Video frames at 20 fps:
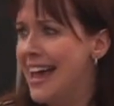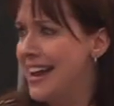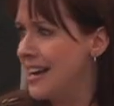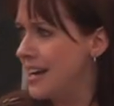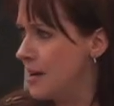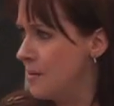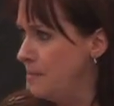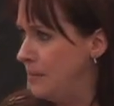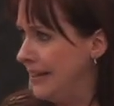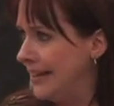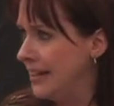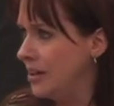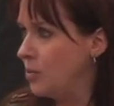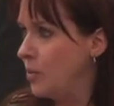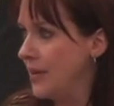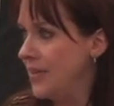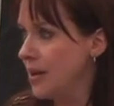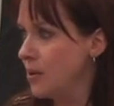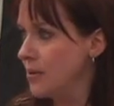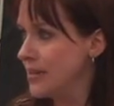And it completed
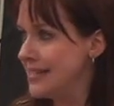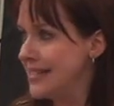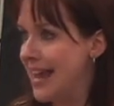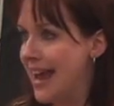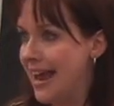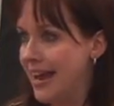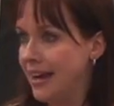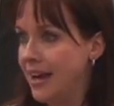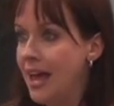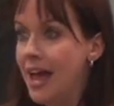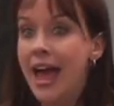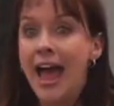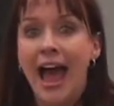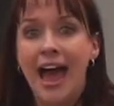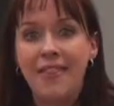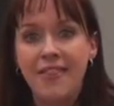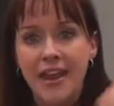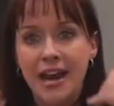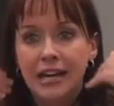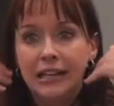what they were saying.
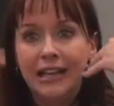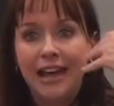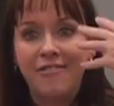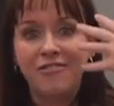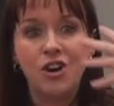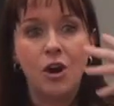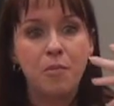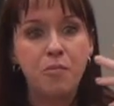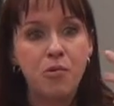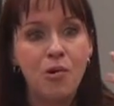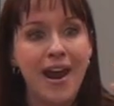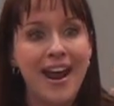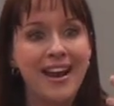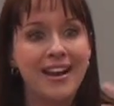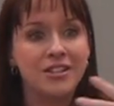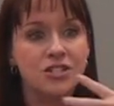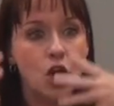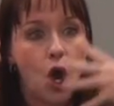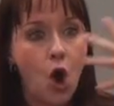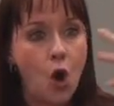And then it left our
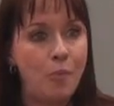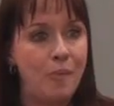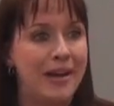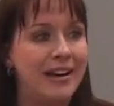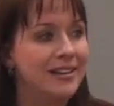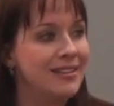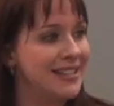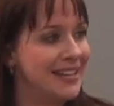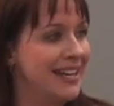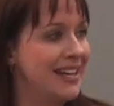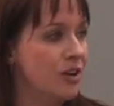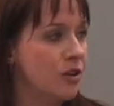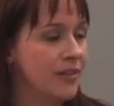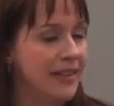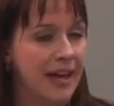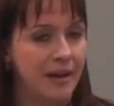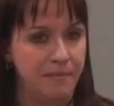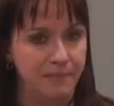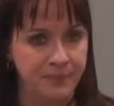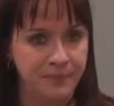brains open to hear
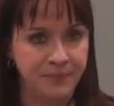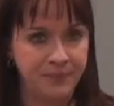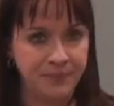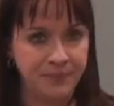them.